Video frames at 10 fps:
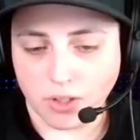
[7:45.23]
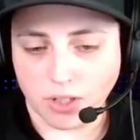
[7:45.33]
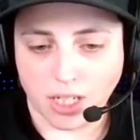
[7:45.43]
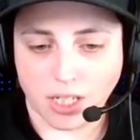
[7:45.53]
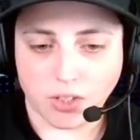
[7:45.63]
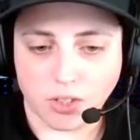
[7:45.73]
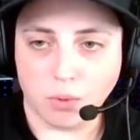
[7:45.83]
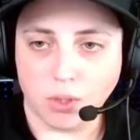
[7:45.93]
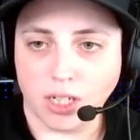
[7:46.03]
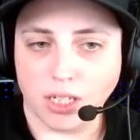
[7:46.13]
you could get it to
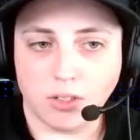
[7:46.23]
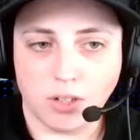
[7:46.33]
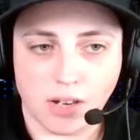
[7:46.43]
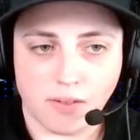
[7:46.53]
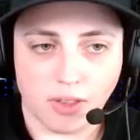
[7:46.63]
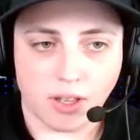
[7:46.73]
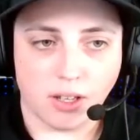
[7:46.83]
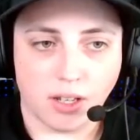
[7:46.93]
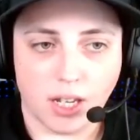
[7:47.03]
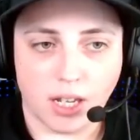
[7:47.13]
work and you have
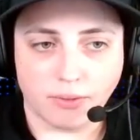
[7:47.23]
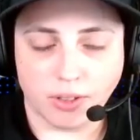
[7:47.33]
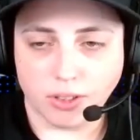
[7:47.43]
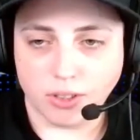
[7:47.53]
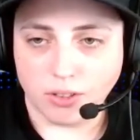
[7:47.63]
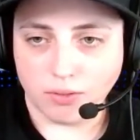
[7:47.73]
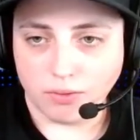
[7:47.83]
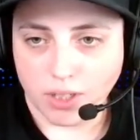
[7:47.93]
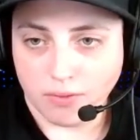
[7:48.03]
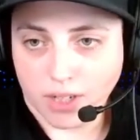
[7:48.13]
the effort to
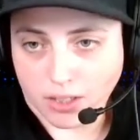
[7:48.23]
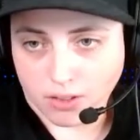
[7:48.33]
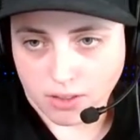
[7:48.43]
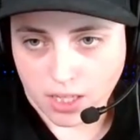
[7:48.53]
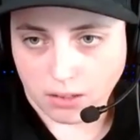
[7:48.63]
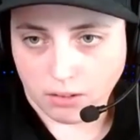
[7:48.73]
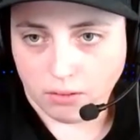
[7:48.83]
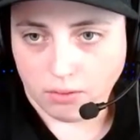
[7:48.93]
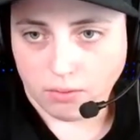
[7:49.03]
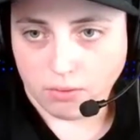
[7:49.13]
invest,
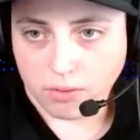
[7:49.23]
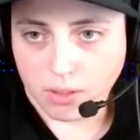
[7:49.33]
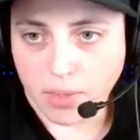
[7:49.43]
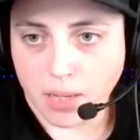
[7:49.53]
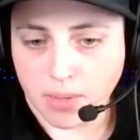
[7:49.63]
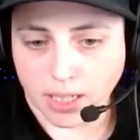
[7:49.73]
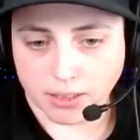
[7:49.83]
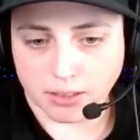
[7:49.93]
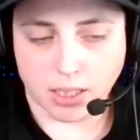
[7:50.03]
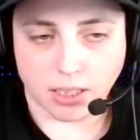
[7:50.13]
then the payback
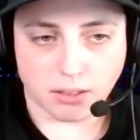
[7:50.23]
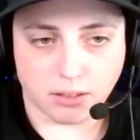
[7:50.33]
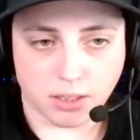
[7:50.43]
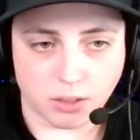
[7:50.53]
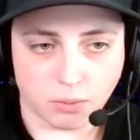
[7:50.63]
is high as